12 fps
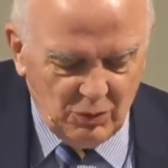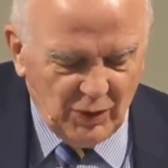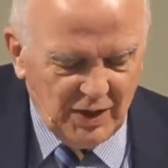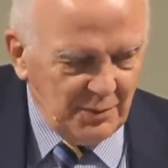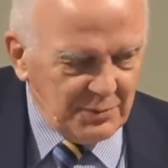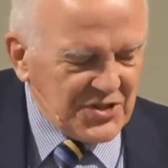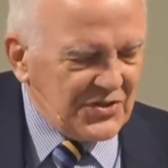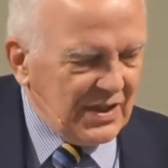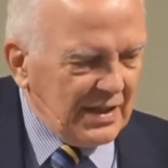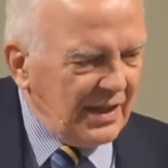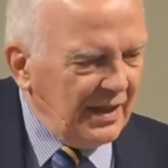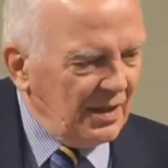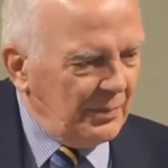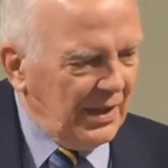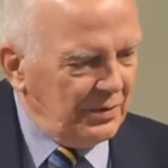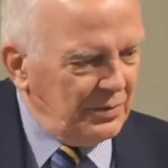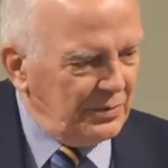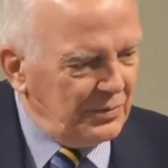When I was thinking
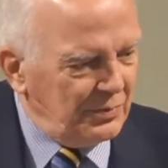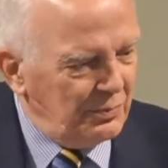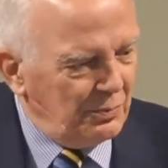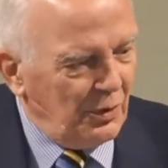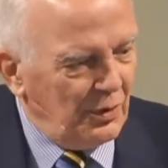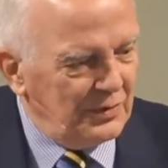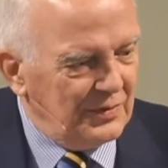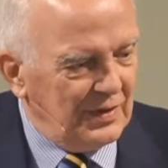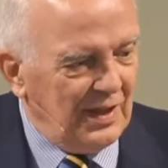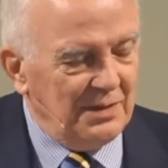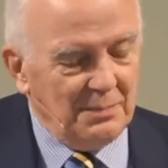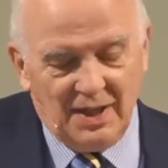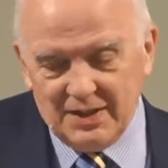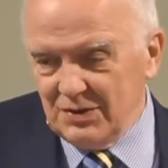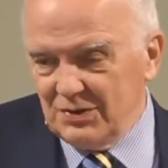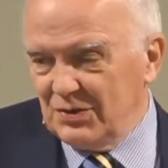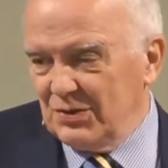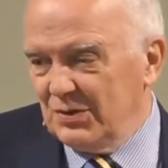about what I
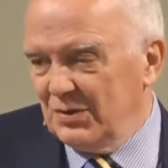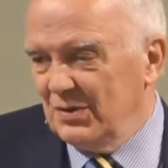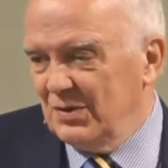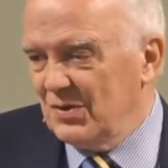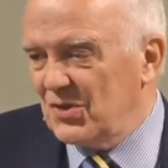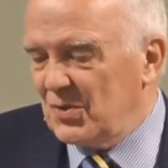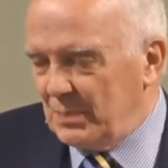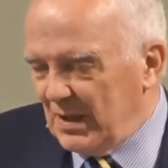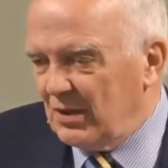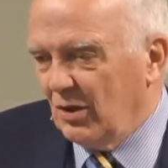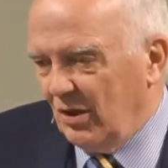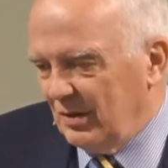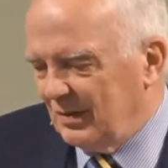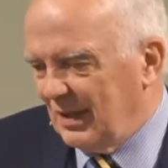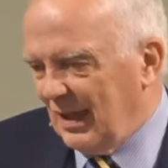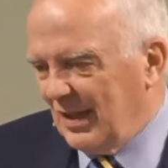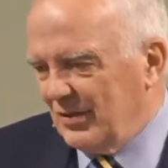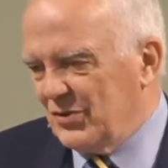might speak
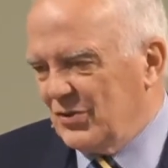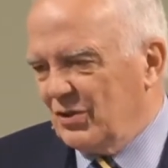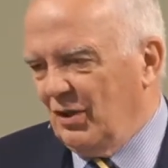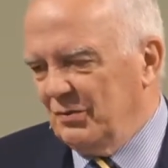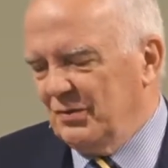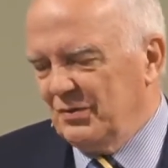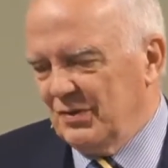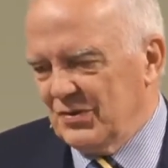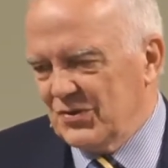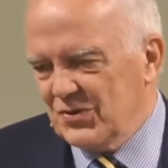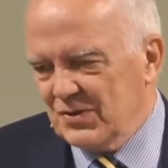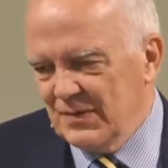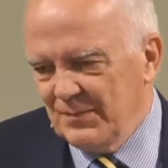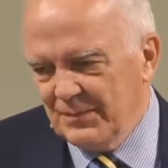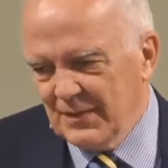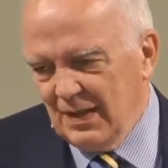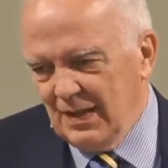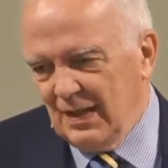on at this conference,
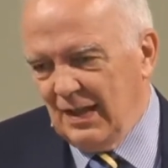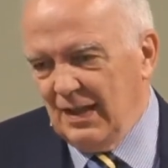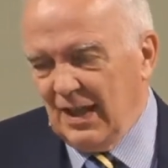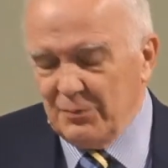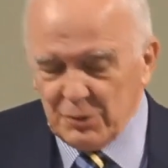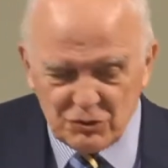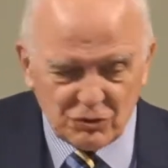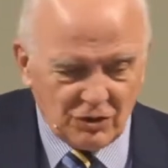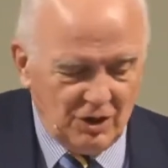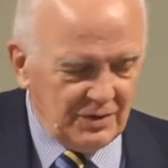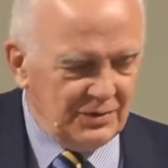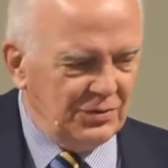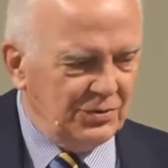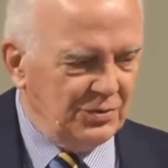I was drawn